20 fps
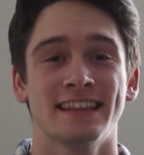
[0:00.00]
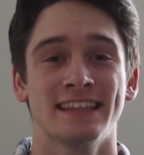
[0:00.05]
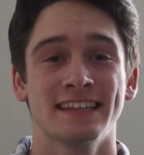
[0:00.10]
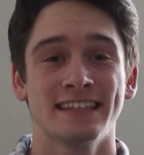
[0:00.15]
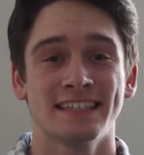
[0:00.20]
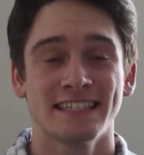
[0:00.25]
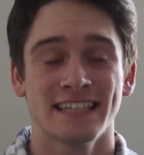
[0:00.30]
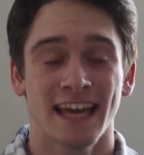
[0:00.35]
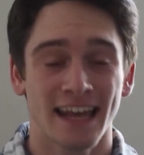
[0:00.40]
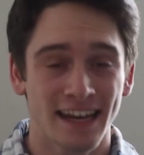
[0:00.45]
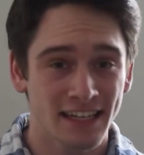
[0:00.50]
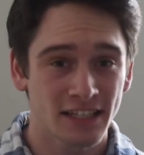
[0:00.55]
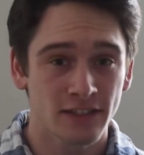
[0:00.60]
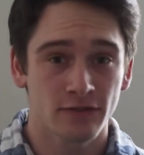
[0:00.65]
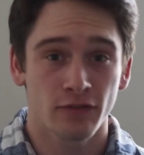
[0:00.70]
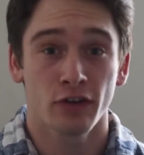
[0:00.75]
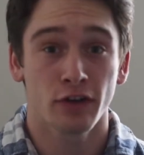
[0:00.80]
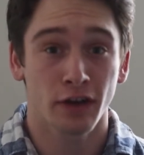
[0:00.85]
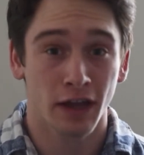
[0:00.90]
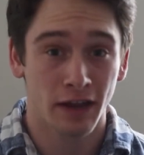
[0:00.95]
the settings
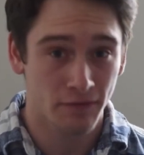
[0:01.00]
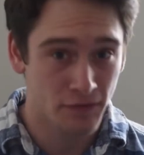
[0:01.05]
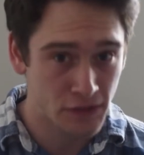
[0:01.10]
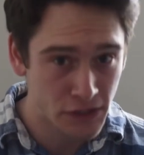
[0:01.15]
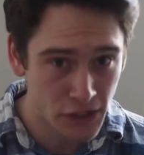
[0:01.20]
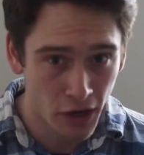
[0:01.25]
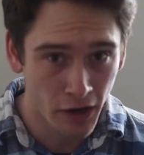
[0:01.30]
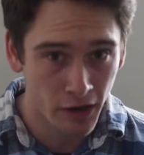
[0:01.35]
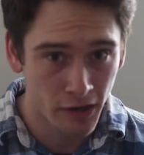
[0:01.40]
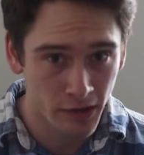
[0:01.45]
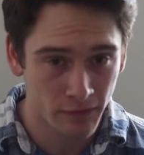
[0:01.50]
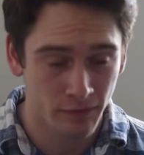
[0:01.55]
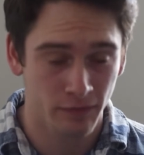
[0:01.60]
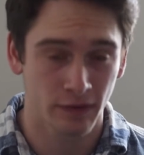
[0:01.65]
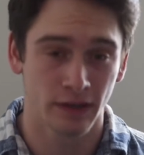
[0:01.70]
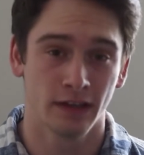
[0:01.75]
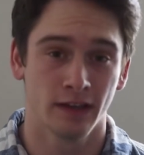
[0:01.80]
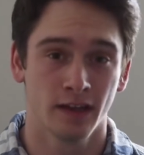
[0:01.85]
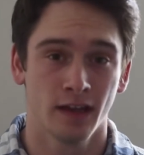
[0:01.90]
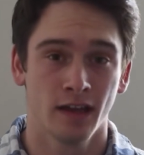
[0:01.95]
for night
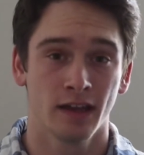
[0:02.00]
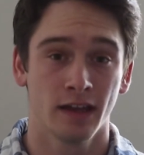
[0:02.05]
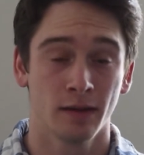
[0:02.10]
photography,